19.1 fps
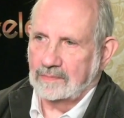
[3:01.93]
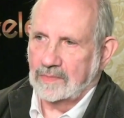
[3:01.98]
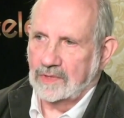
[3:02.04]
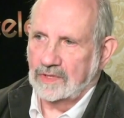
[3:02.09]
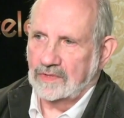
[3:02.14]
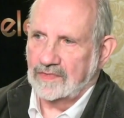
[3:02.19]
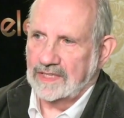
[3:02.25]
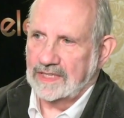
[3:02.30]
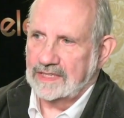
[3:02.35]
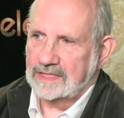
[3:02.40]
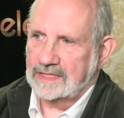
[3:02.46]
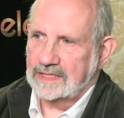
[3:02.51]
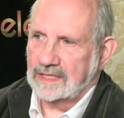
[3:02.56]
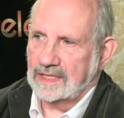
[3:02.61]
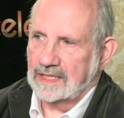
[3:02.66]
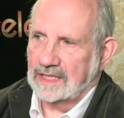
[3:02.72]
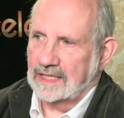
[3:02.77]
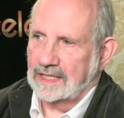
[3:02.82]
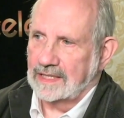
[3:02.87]

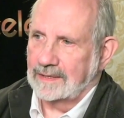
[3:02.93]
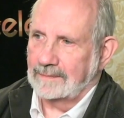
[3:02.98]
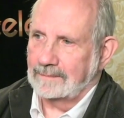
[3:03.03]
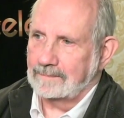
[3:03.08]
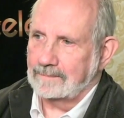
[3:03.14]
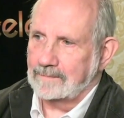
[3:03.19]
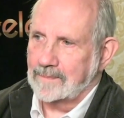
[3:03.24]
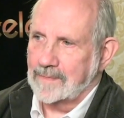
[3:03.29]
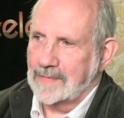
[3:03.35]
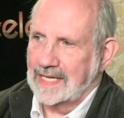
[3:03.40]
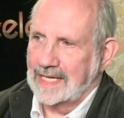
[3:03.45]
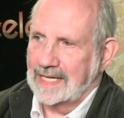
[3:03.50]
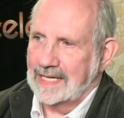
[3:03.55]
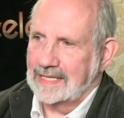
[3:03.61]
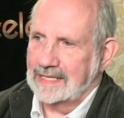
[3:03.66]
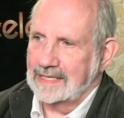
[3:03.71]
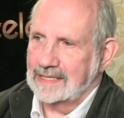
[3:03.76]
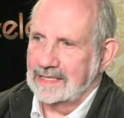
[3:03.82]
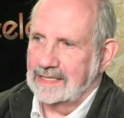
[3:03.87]
movies,
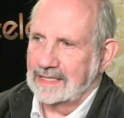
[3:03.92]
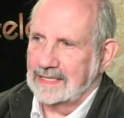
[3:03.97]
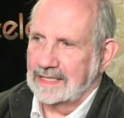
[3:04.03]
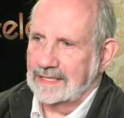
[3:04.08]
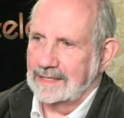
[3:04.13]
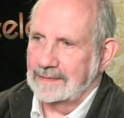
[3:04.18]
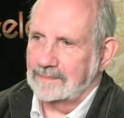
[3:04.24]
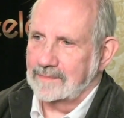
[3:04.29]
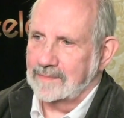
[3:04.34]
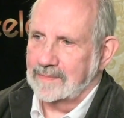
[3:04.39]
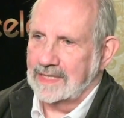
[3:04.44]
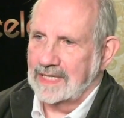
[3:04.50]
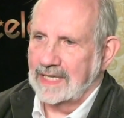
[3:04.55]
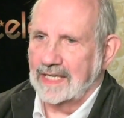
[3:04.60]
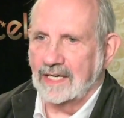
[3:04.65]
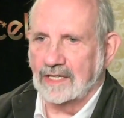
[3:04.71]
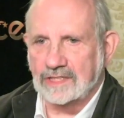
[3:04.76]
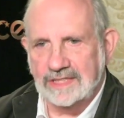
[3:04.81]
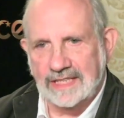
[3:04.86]
and
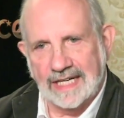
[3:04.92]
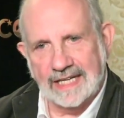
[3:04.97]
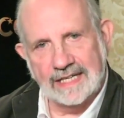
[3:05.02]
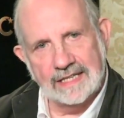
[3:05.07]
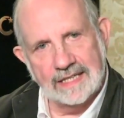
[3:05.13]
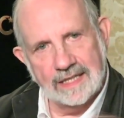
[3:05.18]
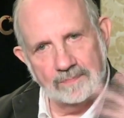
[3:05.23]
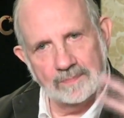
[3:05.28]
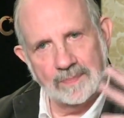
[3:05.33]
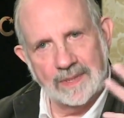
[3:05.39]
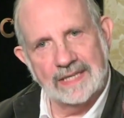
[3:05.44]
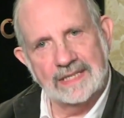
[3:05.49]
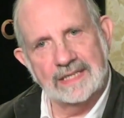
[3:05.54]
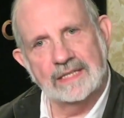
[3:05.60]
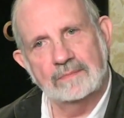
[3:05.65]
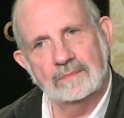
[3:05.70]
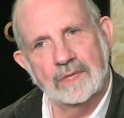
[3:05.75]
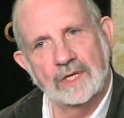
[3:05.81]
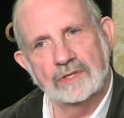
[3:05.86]
they are taken up by
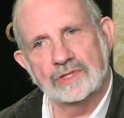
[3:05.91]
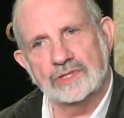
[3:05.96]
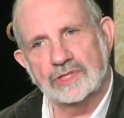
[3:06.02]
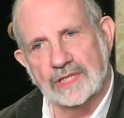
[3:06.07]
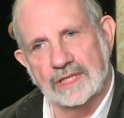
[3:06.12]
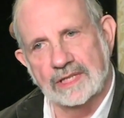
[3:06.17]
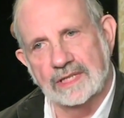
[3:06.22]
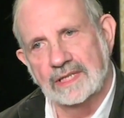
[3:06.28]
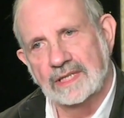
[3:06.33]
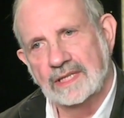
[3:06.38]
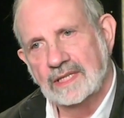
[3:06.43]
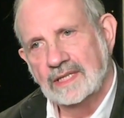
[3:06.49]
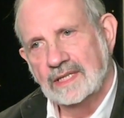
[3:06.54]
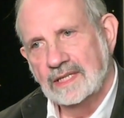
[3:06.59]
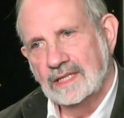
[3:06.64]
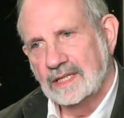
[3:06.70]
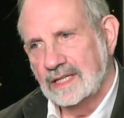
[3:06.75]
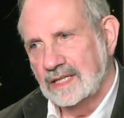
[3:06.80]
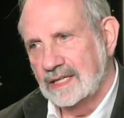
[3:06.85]
the emotion
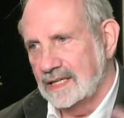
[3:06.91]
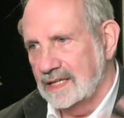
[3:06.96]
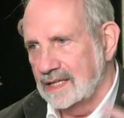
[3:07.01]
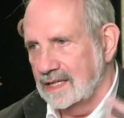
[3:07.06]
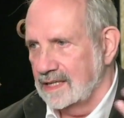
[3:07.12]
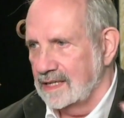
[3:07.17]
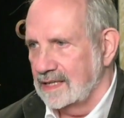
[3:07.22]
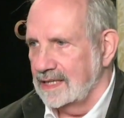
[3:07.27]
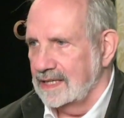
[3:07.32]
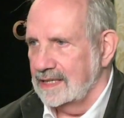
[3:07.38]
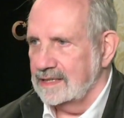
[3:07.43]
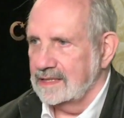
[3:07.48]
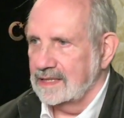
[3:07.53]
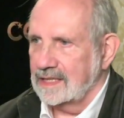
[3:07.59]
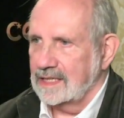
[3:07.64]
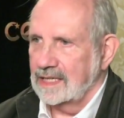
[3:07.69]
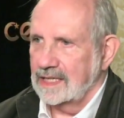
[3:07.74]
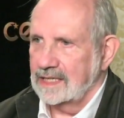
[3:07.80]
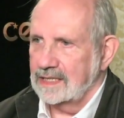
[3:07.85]

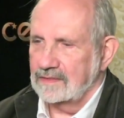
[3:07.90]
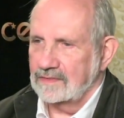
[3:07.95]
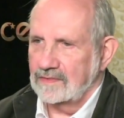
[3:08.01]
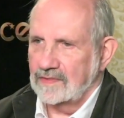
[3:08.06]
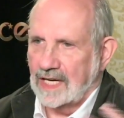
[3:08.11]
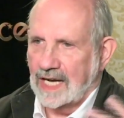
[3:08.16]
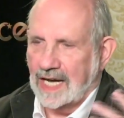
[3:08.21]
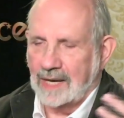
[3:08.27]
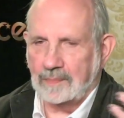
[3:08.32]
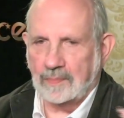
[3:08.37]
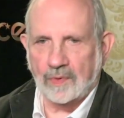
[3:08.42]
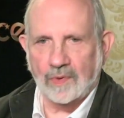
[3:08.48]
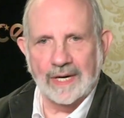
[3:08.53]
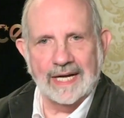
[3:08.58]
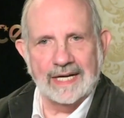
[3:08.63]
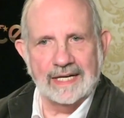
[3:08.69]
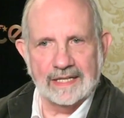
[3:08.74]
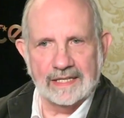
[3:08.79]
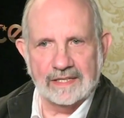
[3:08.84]
and the kind of
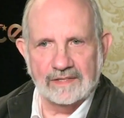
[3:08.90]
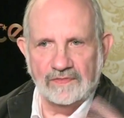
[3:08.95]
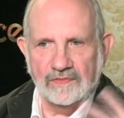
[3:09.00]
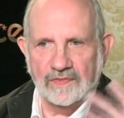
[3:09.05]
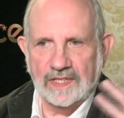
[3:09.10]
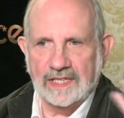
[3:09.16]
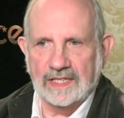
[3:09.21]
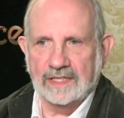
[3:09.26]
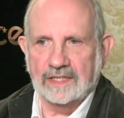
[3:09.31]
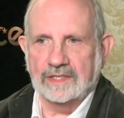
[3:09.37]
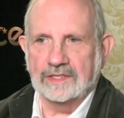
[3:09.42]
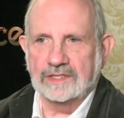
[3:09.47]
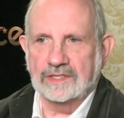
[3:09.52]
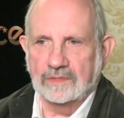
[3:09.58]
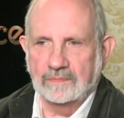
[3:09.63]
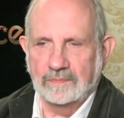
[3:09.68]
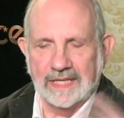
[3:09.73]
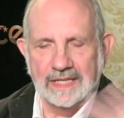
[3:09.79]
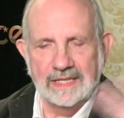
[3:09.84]
operatic feel
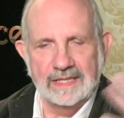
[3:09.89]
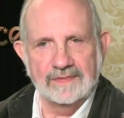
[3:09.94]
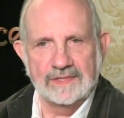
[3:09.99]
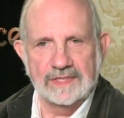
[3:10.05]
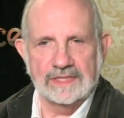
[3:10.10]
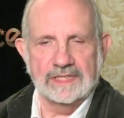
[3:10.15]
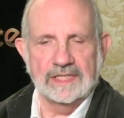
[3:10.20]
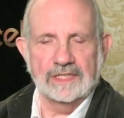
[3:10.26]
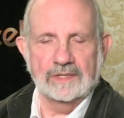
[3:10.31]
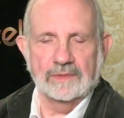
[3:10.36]
to many of the